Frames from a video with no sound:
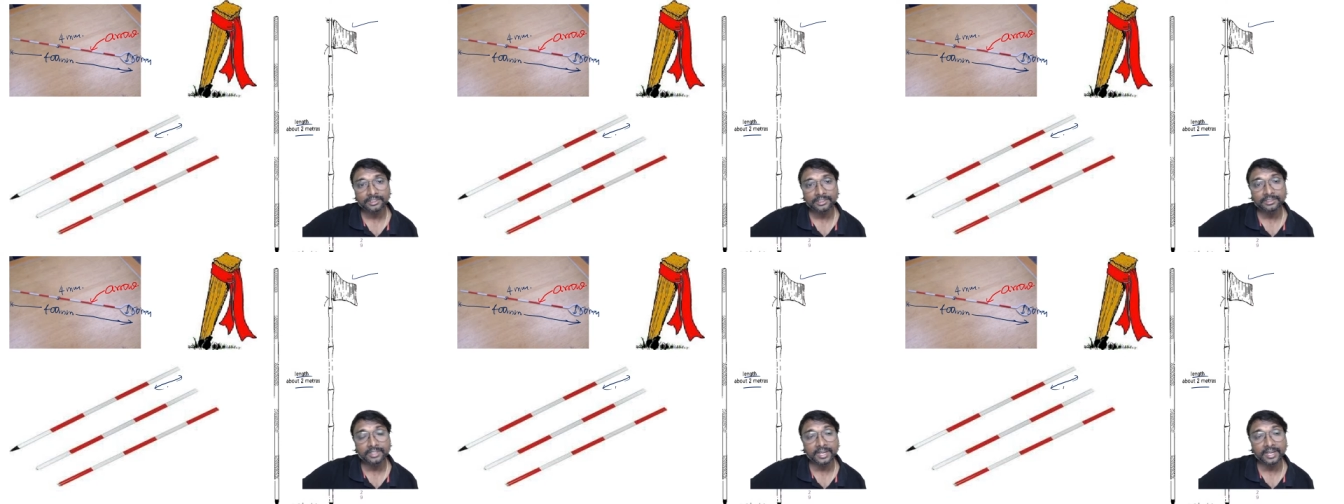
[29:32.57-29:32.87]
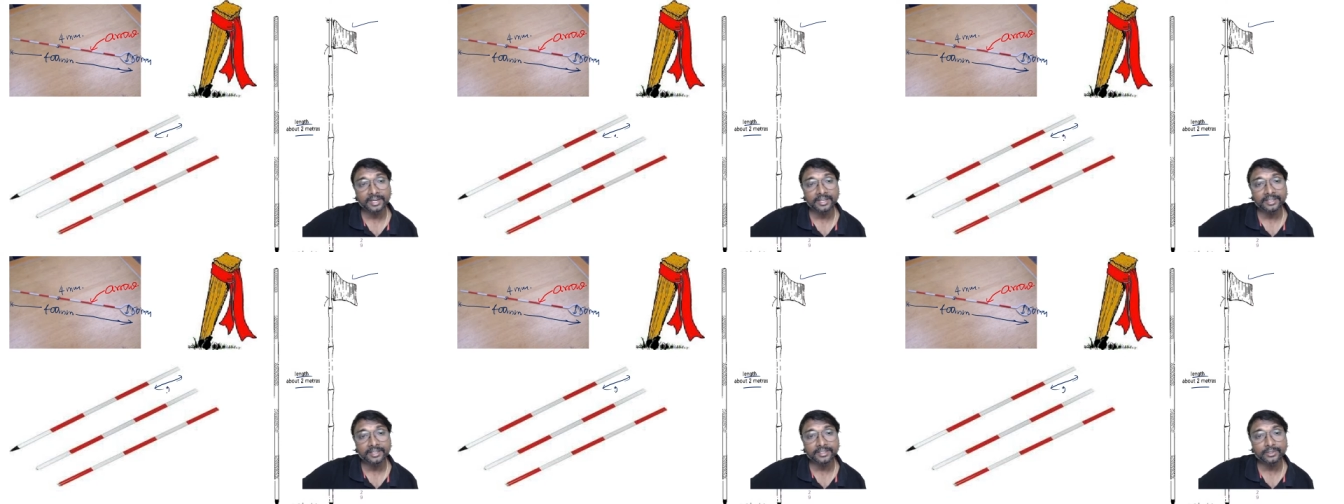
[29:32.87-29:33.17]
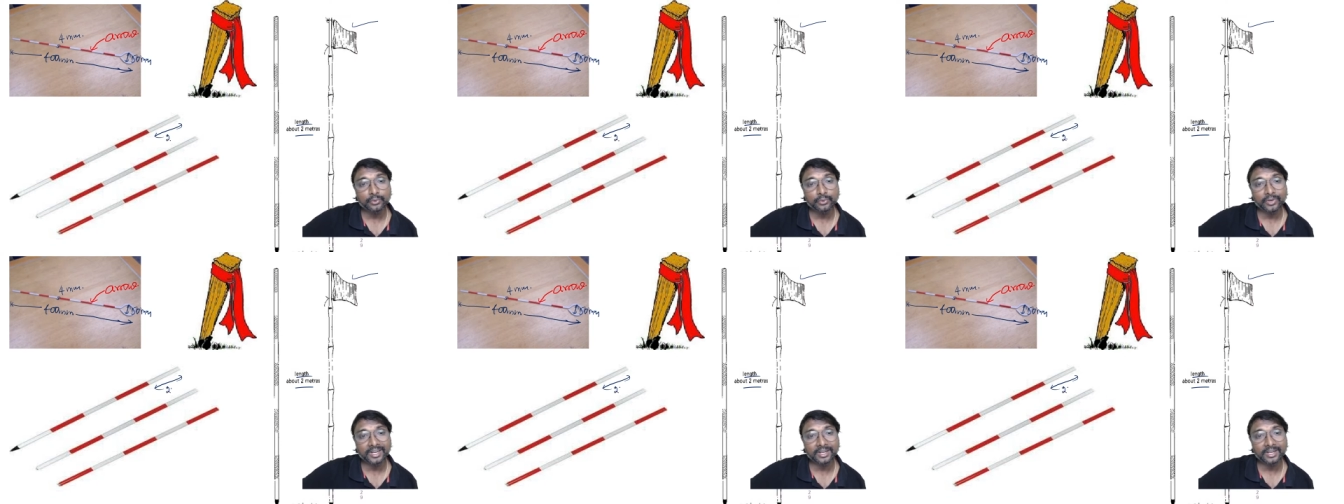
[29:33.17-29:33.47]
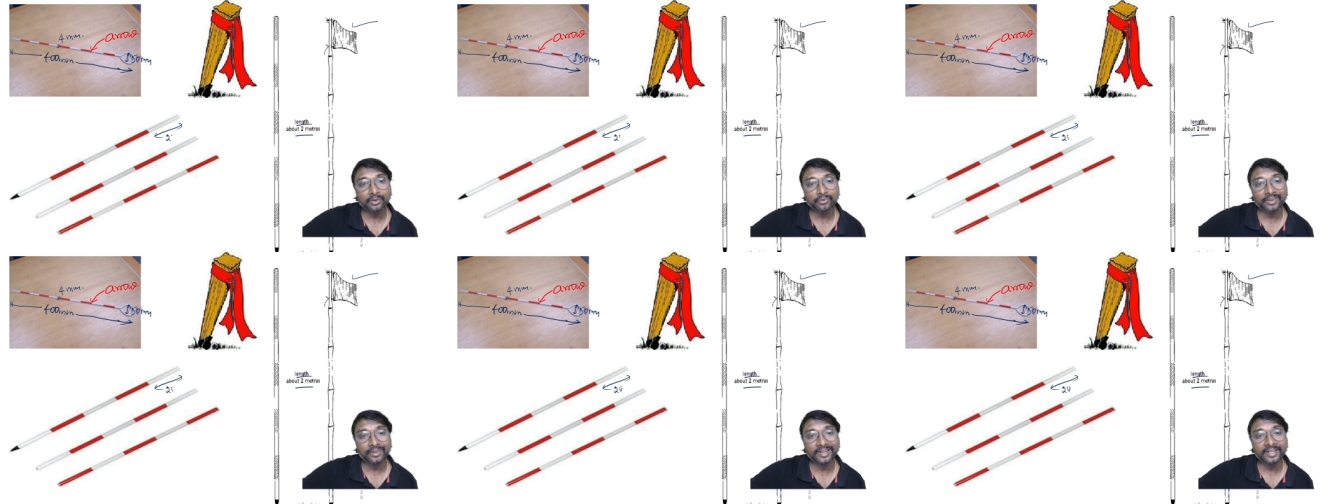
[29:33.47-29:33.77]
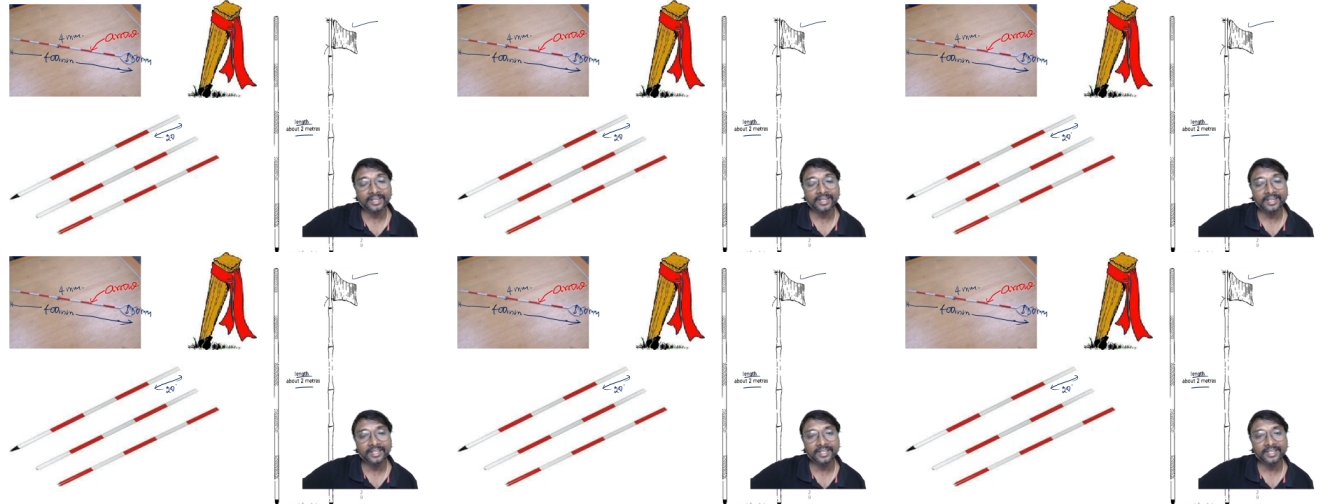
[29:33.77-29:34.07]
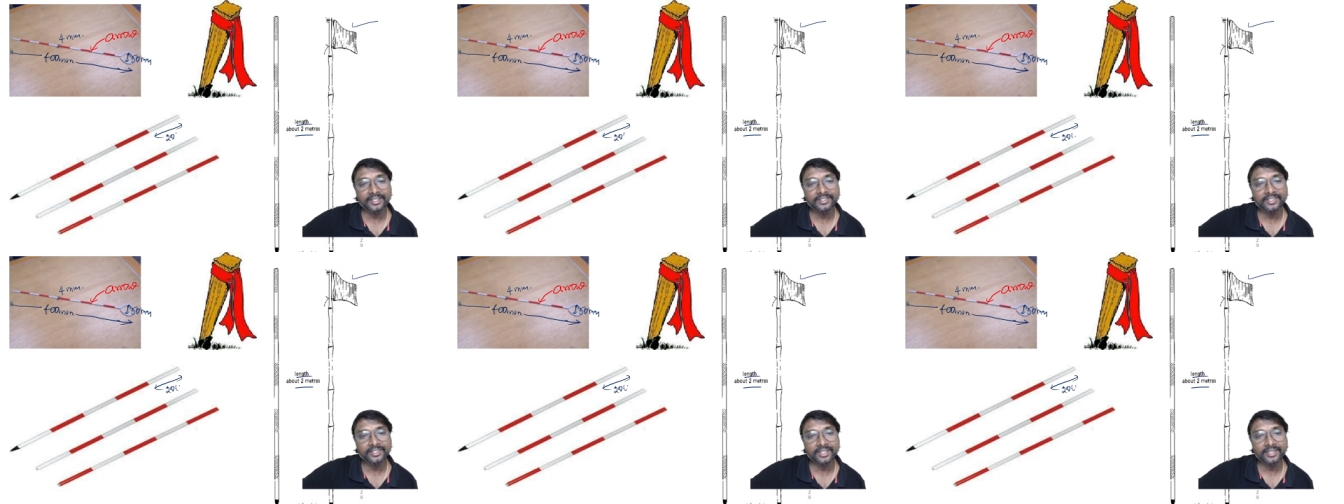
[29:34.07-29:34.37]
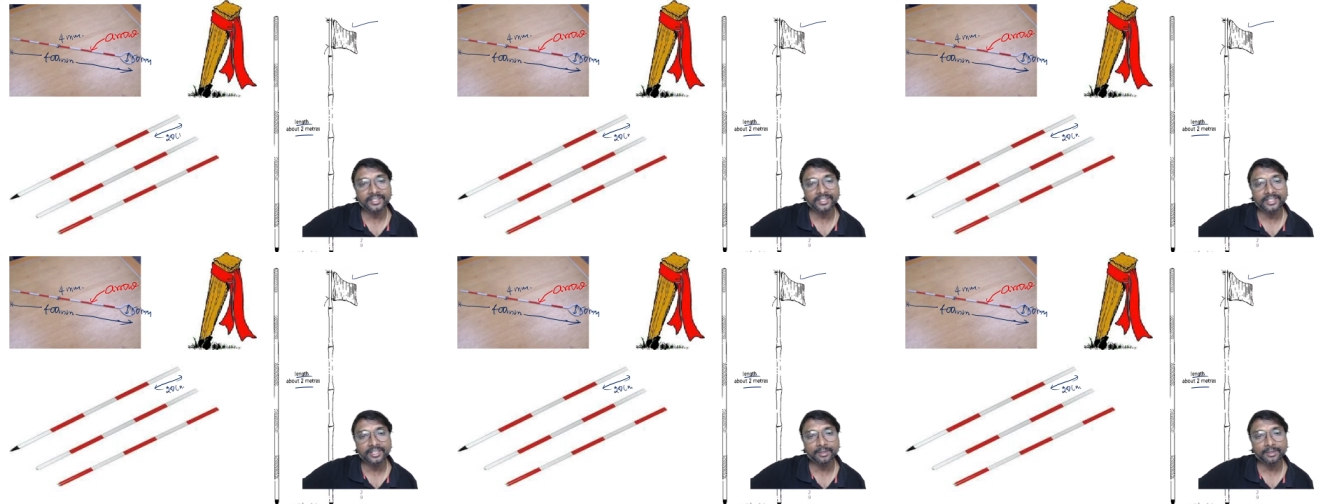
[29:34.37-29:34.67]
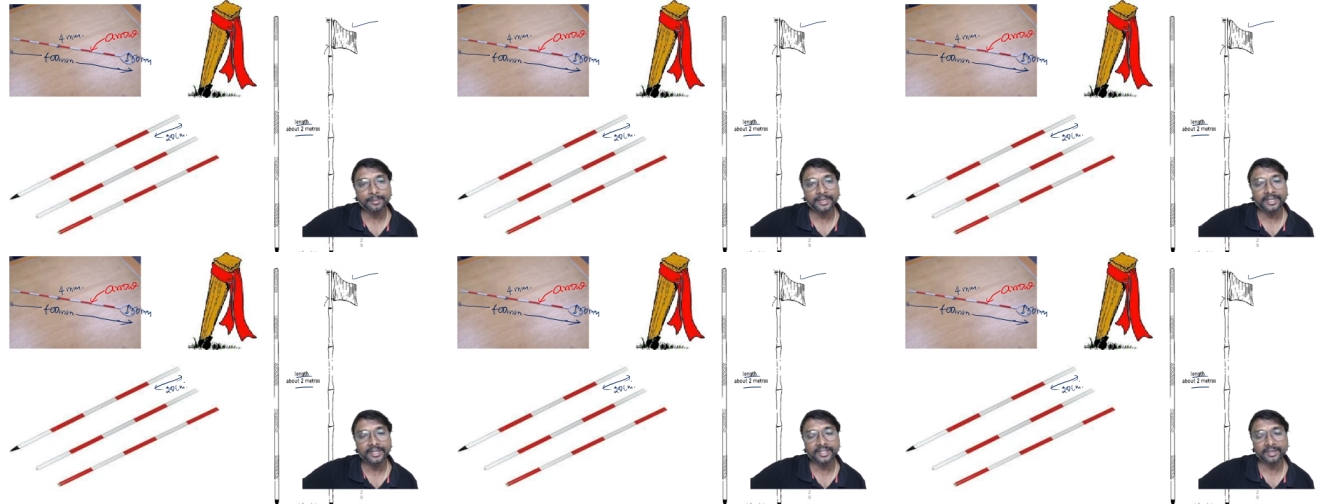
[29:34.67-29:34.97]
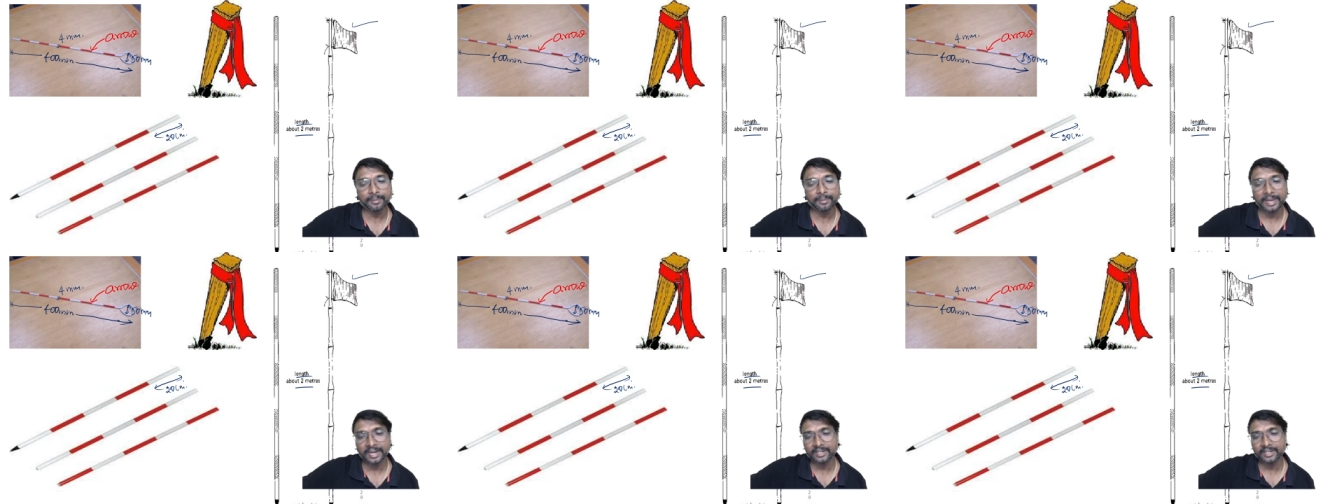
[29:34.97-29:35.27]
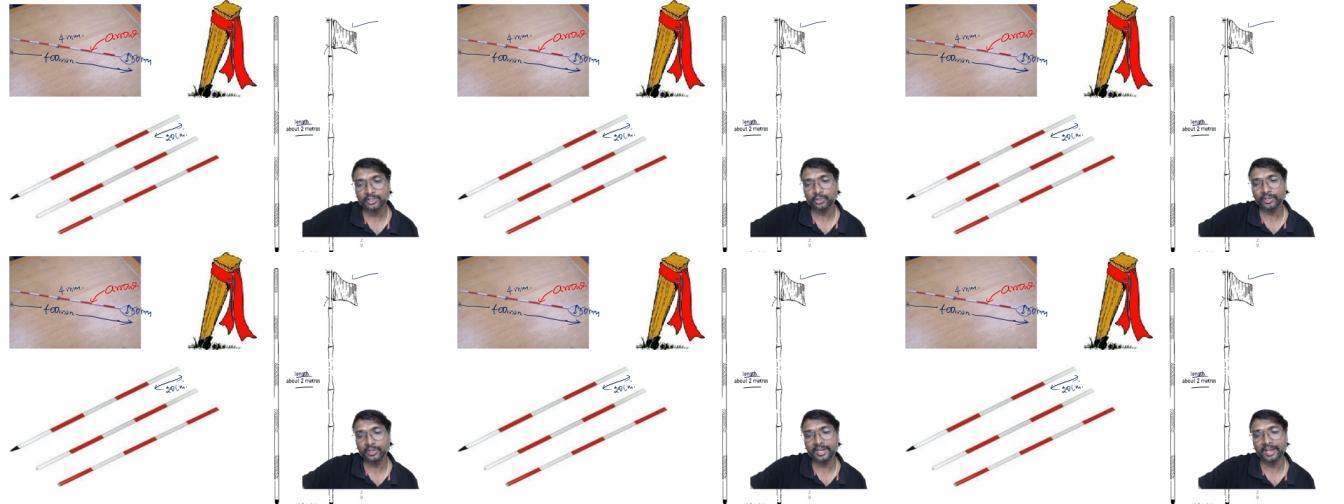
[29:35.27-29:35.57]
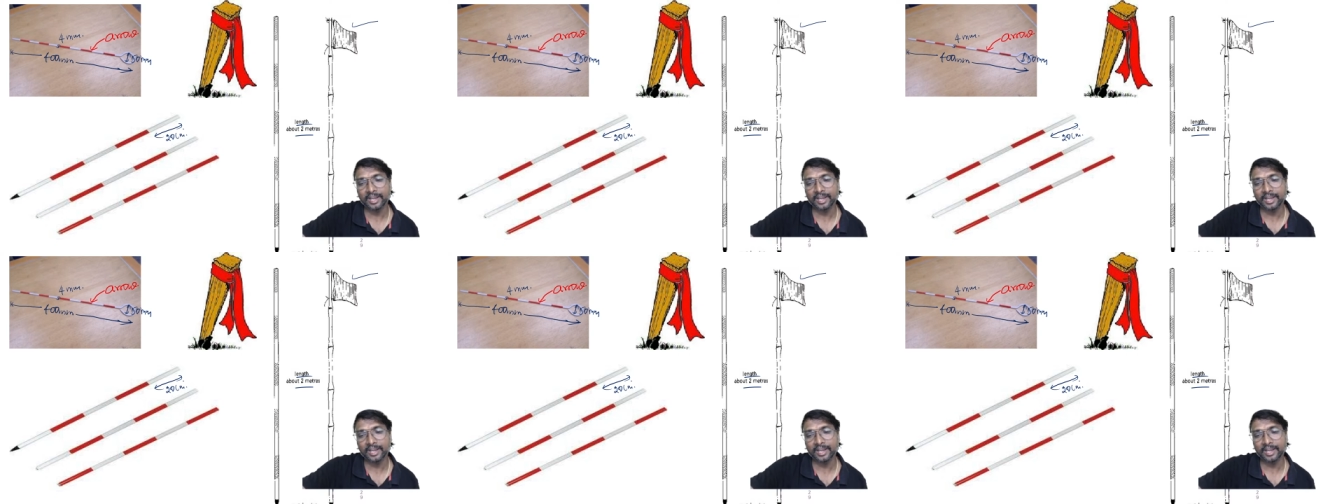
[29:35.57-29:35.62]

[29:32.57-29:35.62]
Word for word: that is your 20 centimeter bands you are